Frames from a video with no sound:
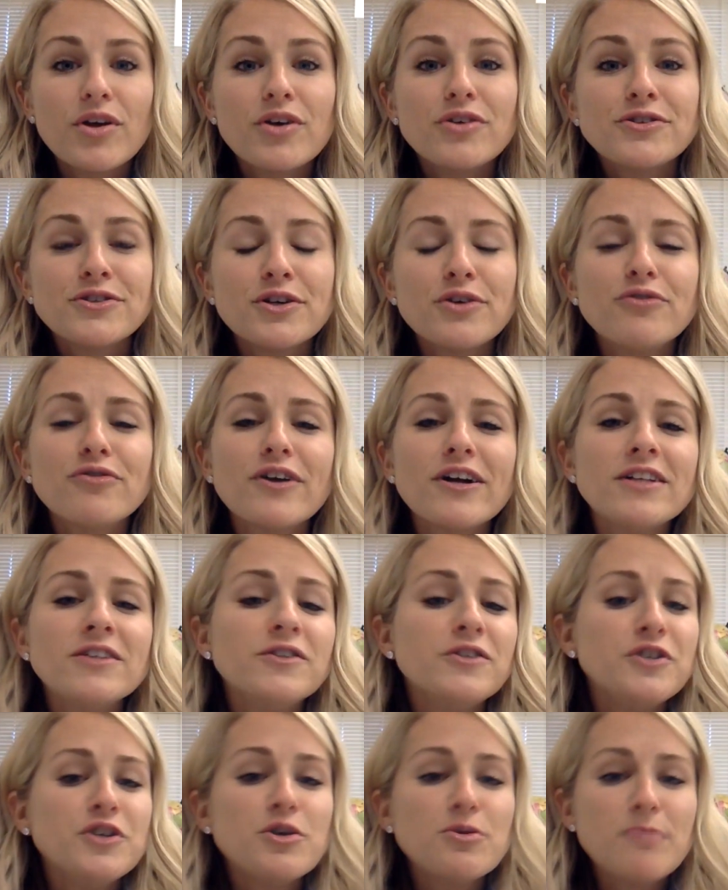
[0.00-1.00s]
So friends,
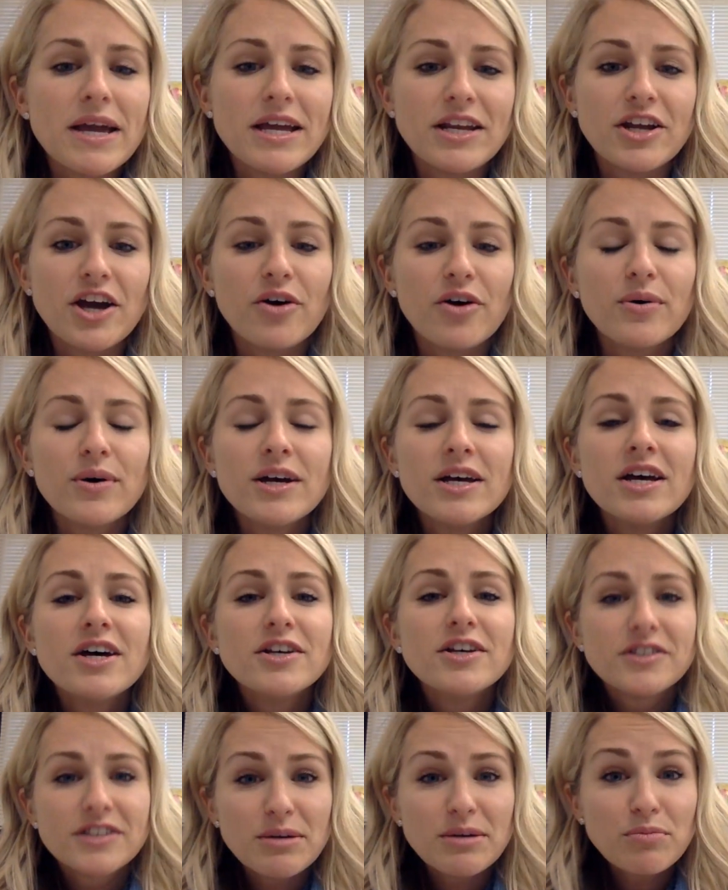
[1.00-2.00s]
you may know
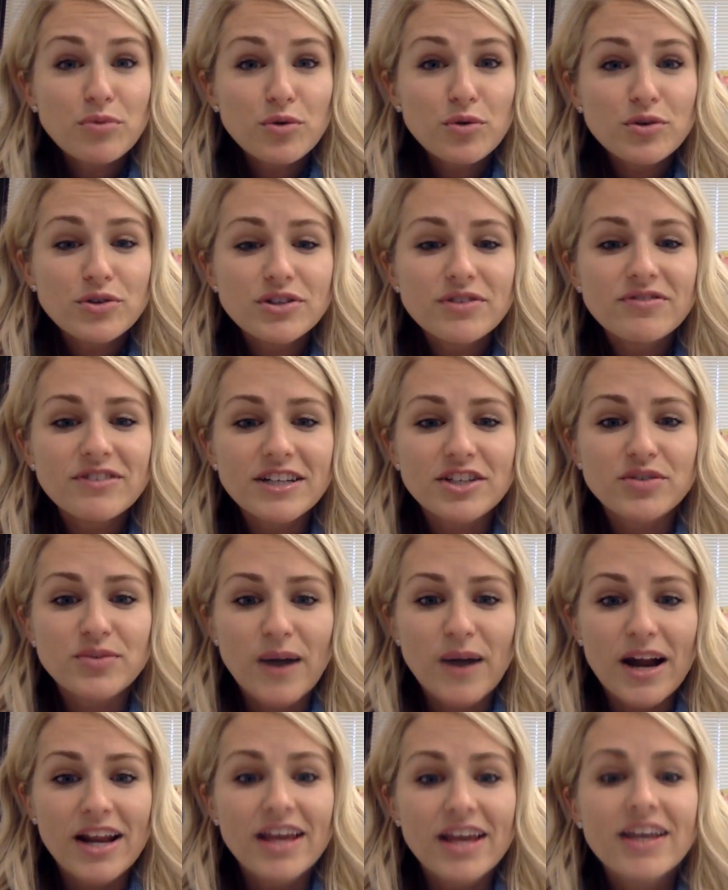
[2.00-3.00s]
some rules of list
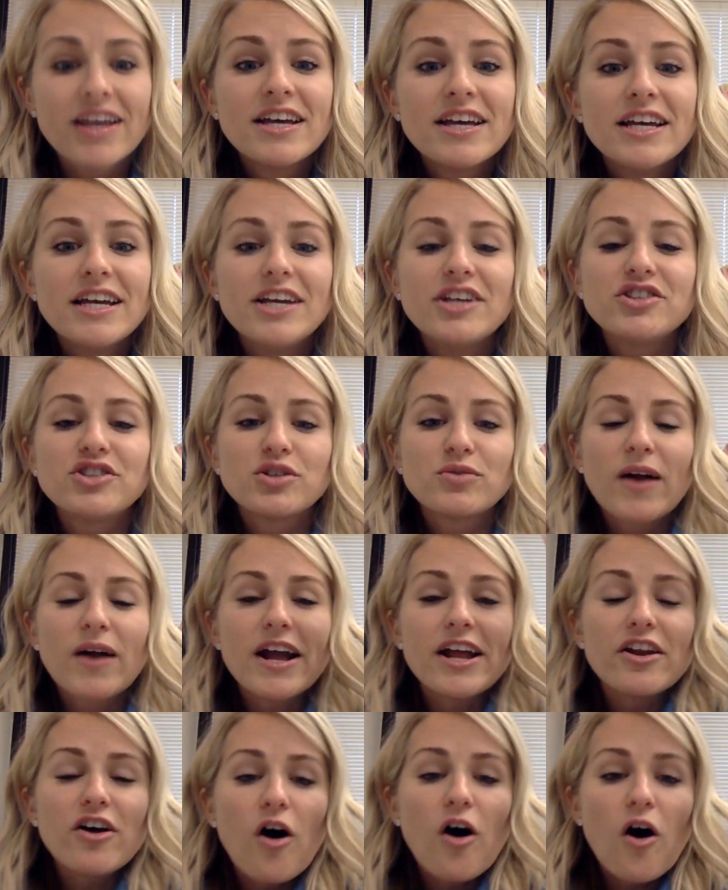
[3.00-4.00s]
writing is to write